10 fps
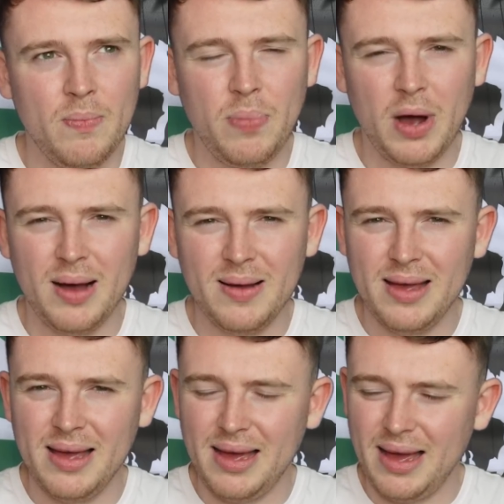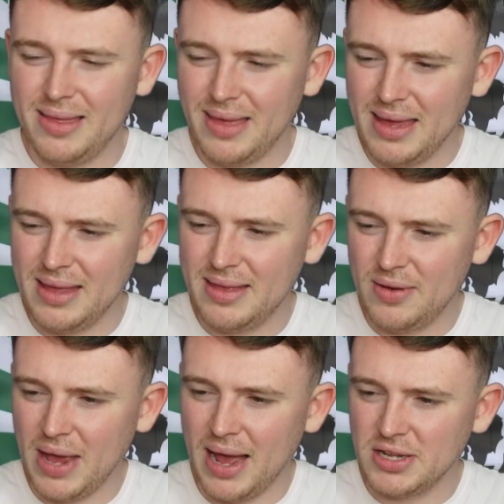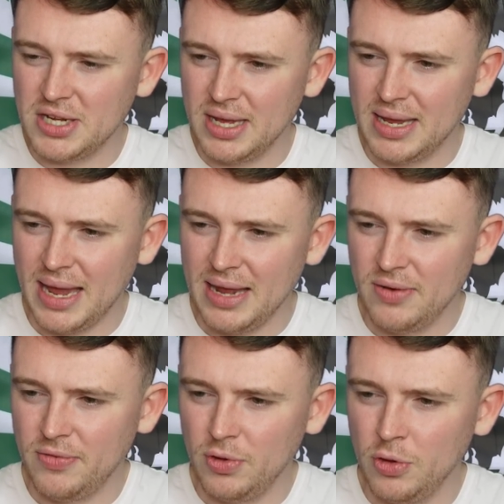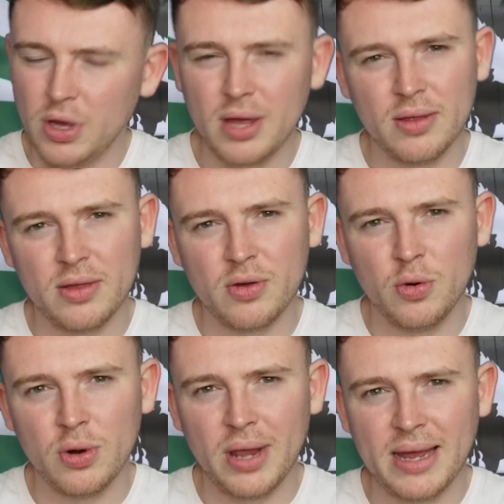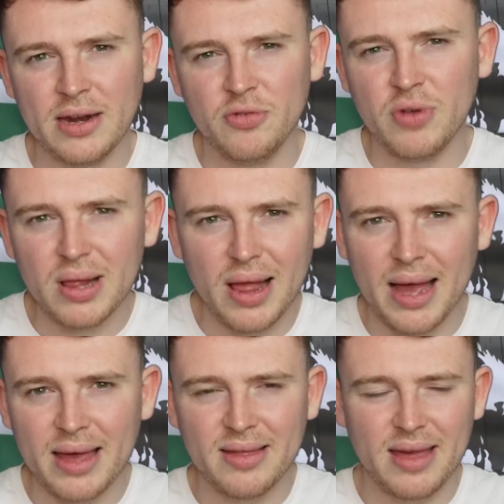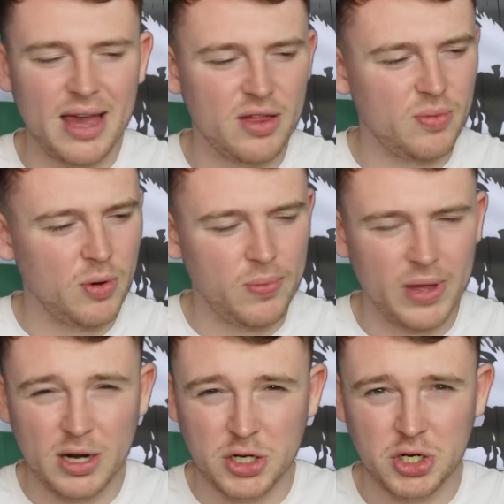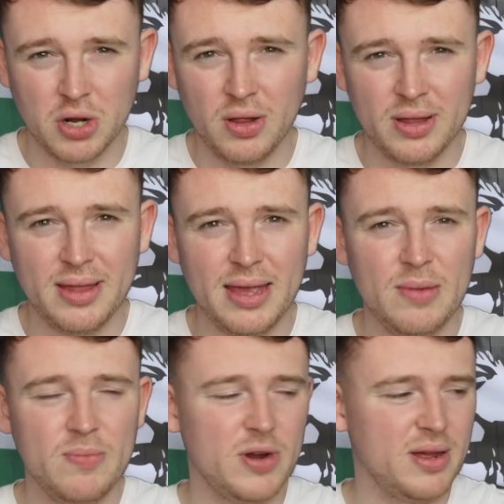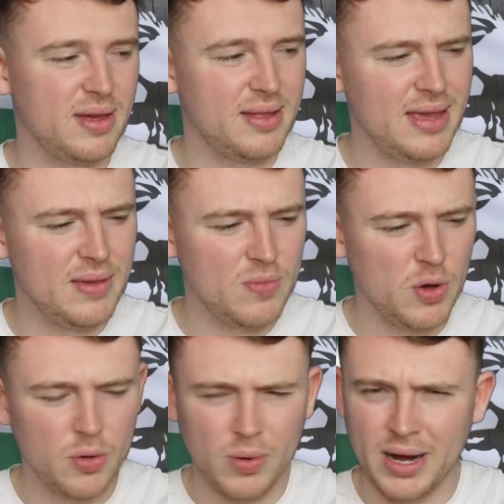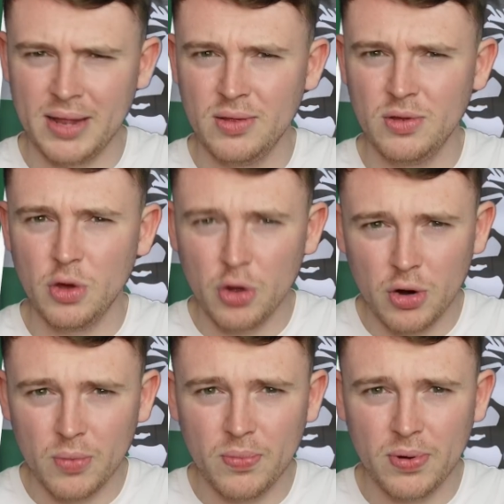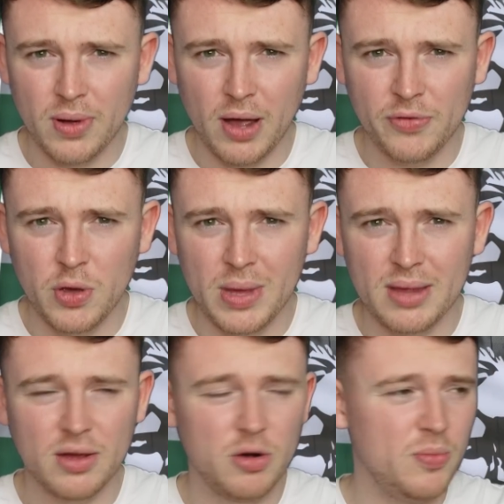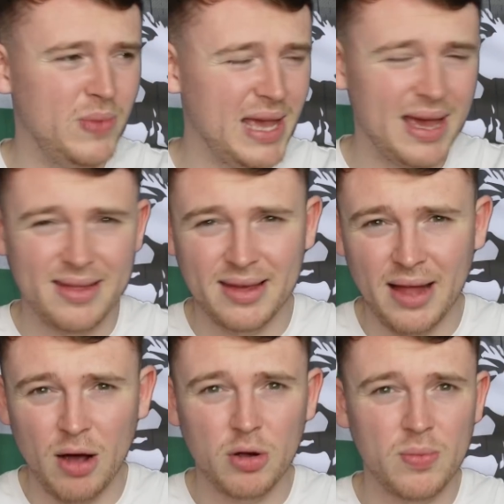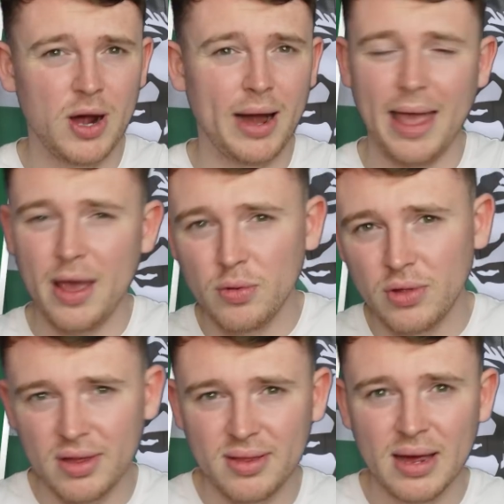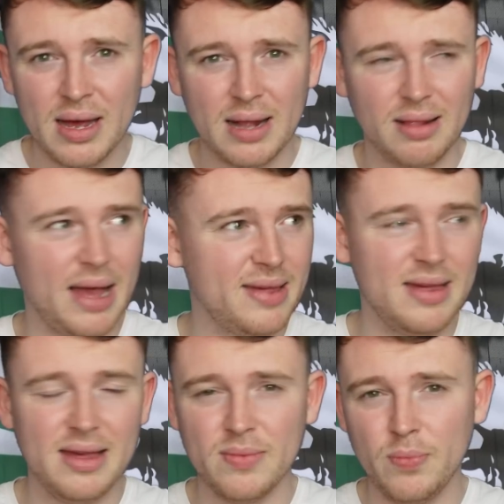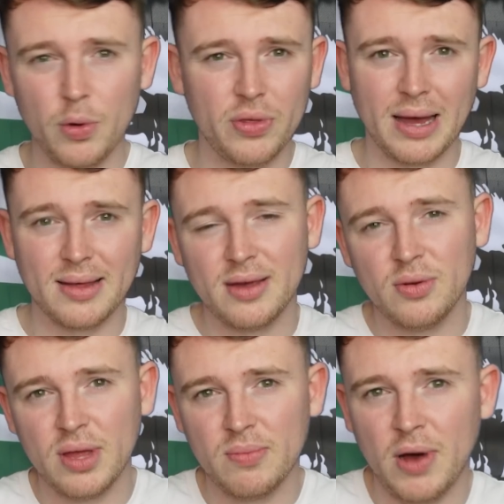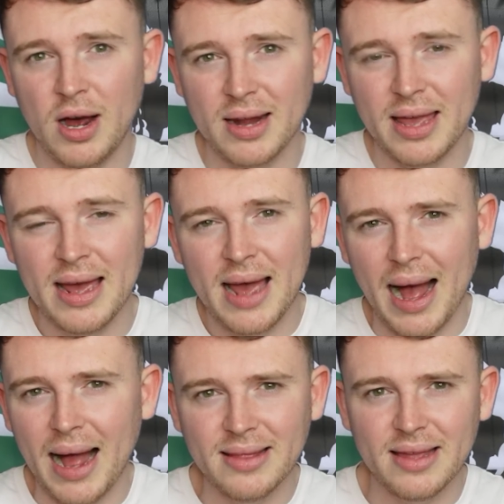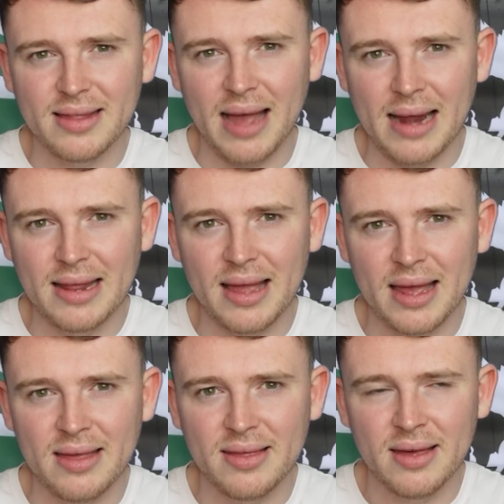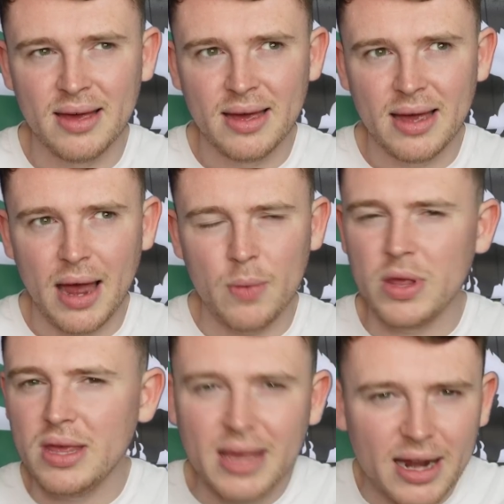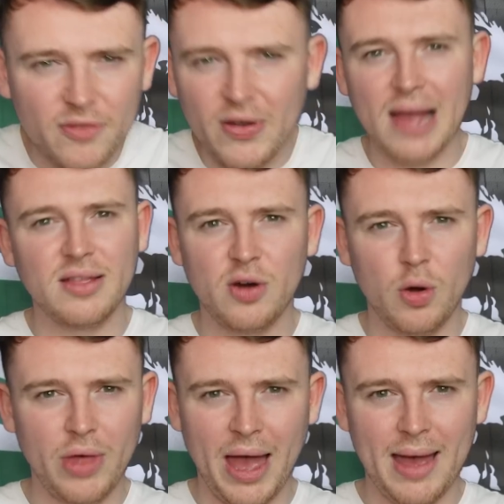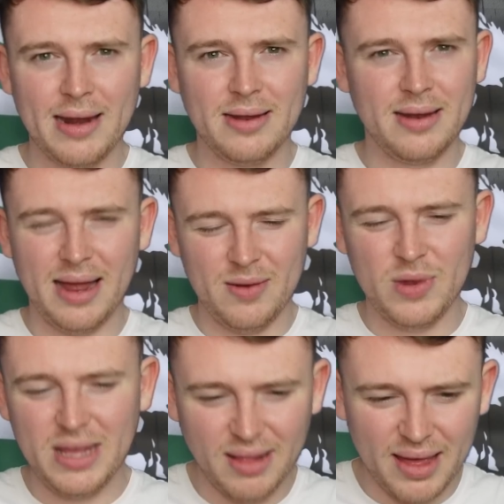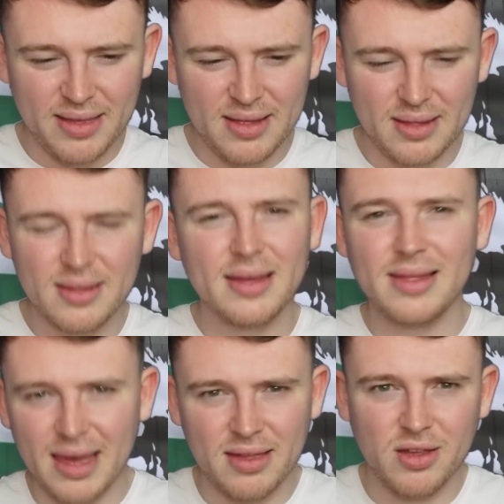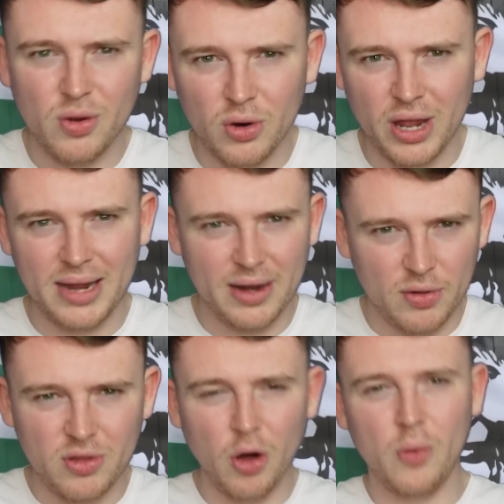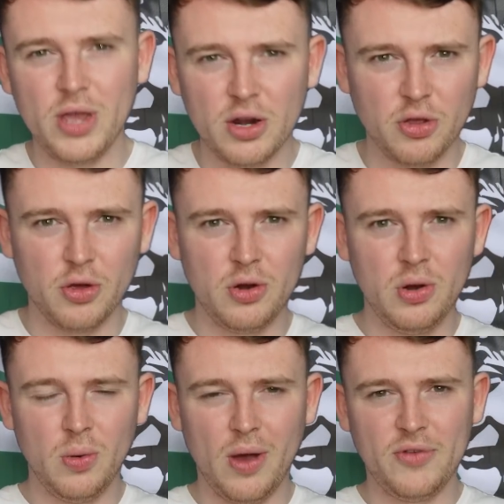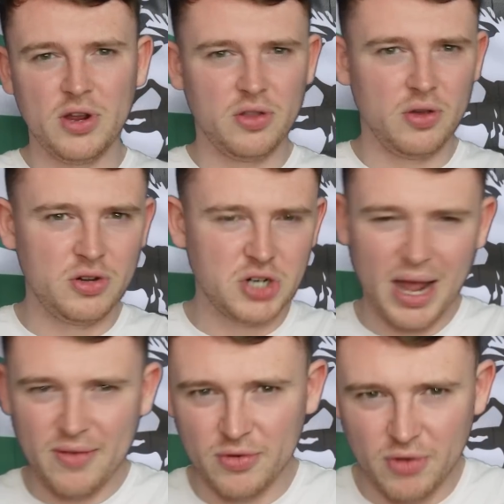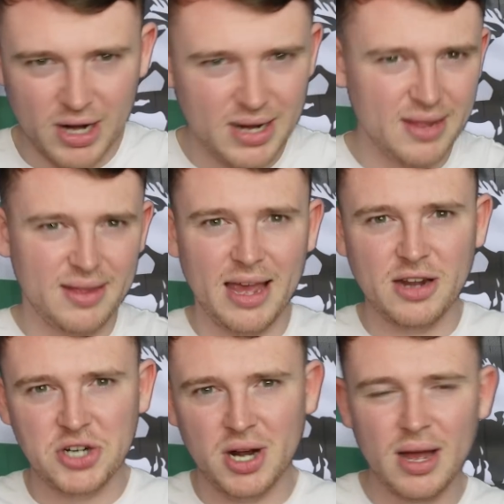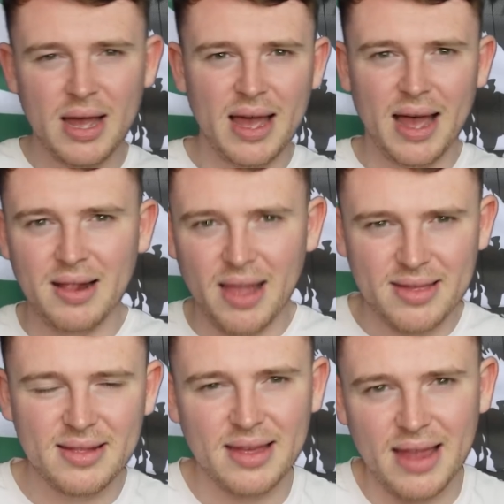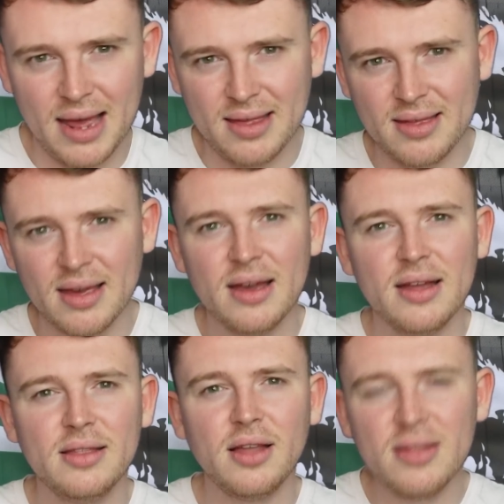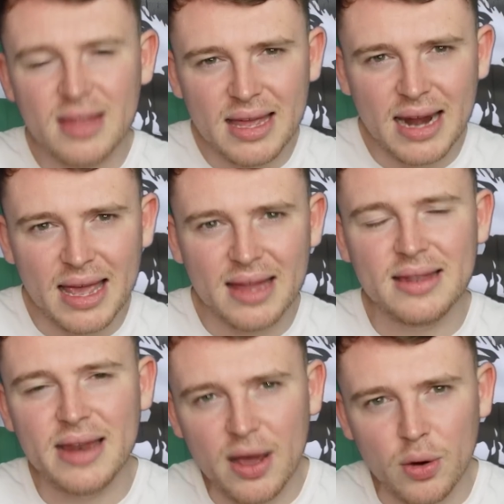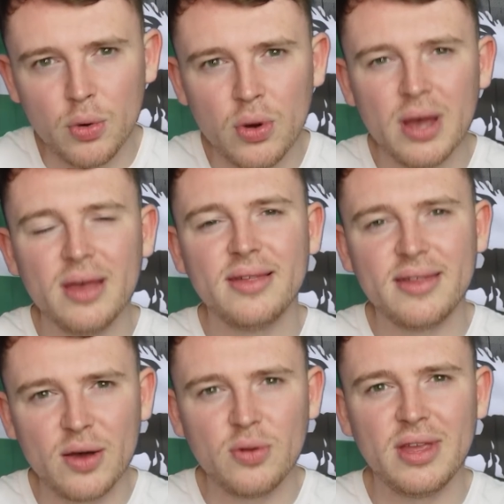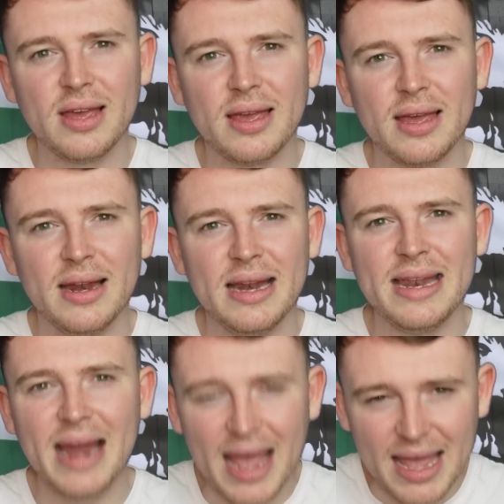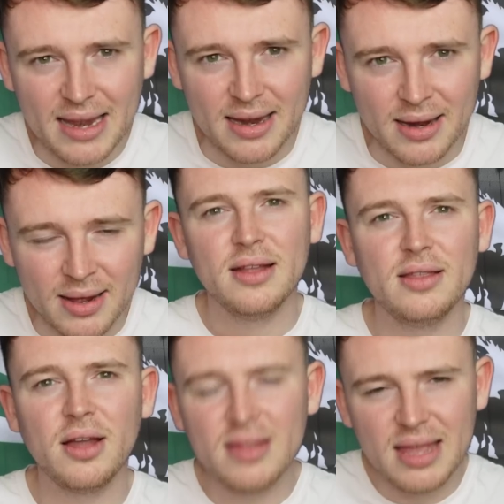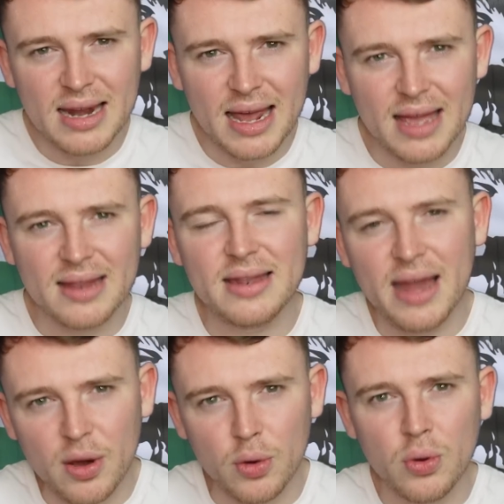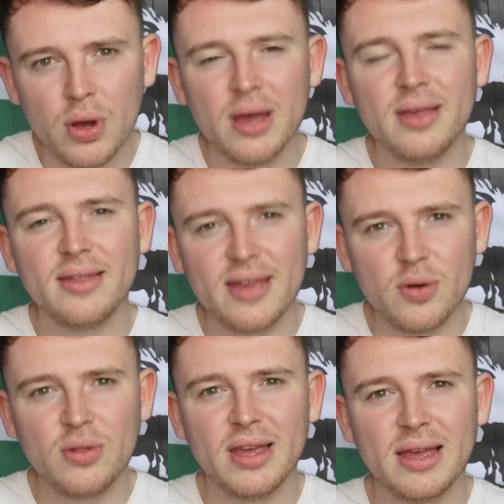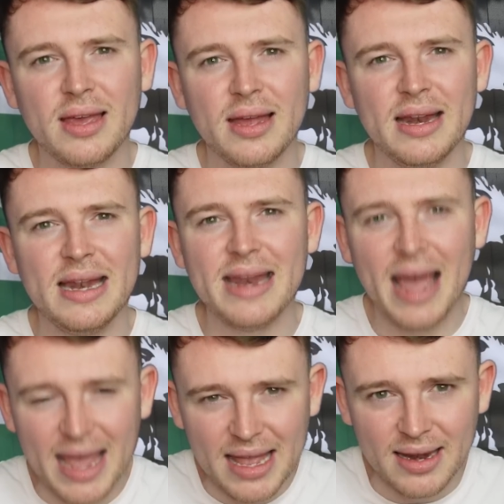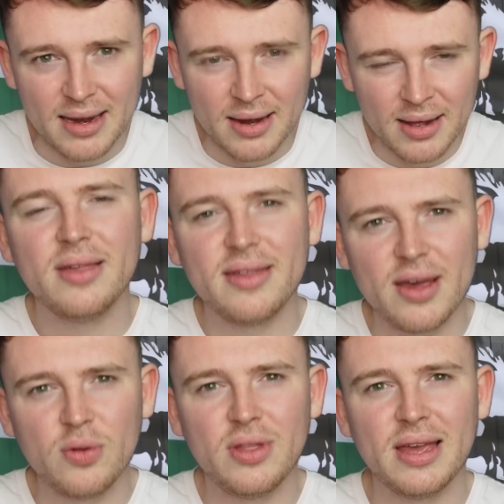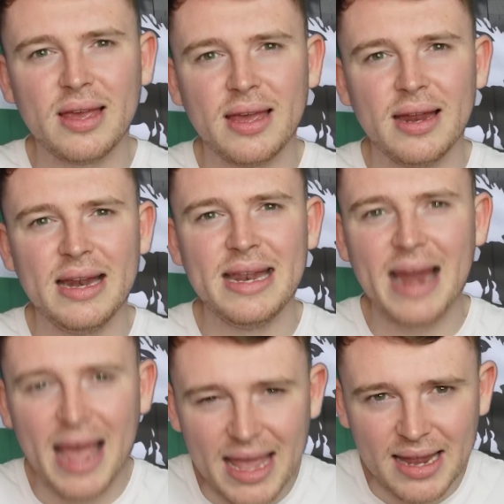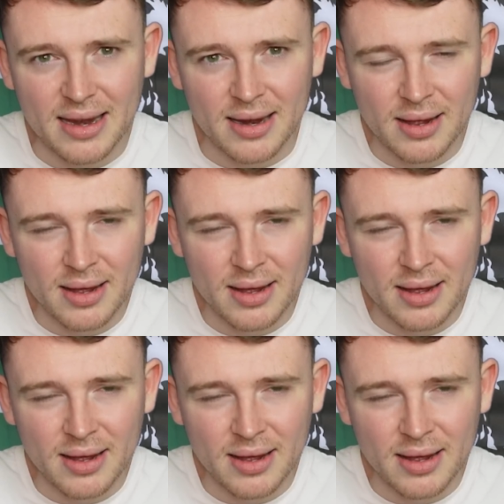But I think until you actually kind of look at the scoreline and realise, yes, we're playing a struggling team, but it's a team who were in Europe a few weeks ago, beat AZ Alkmaar, held us last season both at Celtic Park and at Tannadice. And when you kind of factor all that in, and when you listen to this scoreline, now stop what you're doing, whatever you're doing, driving, running, etc., and listen to this. Dundee United 0, Celtic 9. Dundee United 0, Celtic 9. Celtic 9.